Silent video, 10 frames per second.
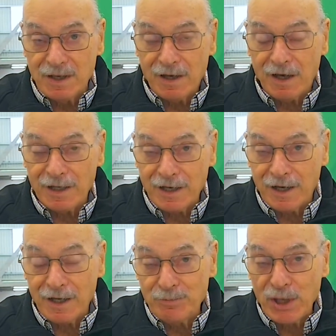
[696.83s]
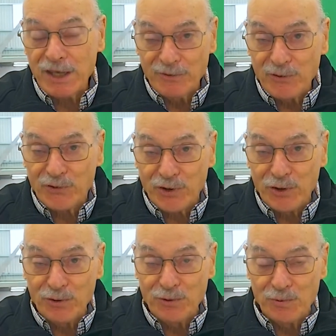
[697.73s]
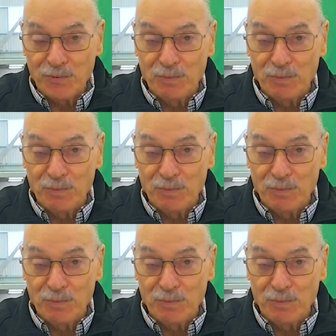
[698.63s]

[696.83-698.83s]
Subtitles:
I'd been through